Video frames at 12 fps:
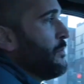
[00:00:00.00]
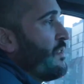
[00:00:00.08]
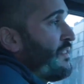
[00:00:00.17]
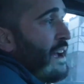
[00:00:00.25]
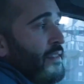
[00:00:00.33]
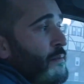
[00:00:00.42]
we've
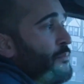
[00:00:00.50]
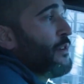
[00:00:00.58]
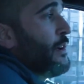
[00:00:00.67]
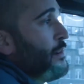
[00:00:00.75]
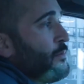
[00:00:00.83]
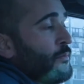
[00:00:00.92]
had them
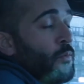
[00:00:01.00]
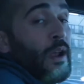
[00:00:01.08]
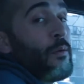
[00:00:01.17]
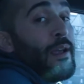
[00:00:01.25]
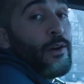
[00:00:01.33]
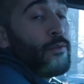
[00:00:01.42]
run
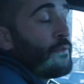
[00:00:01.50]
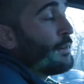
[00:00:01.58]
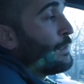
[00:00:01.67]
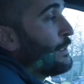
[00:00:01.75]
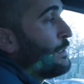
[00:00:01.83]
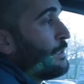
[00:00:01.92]
way over
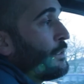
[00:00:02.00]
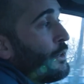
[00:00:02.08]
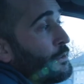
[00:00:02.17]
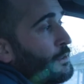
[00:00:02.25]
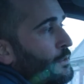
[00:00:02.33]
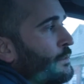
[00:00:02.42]

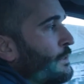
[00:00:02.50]
also.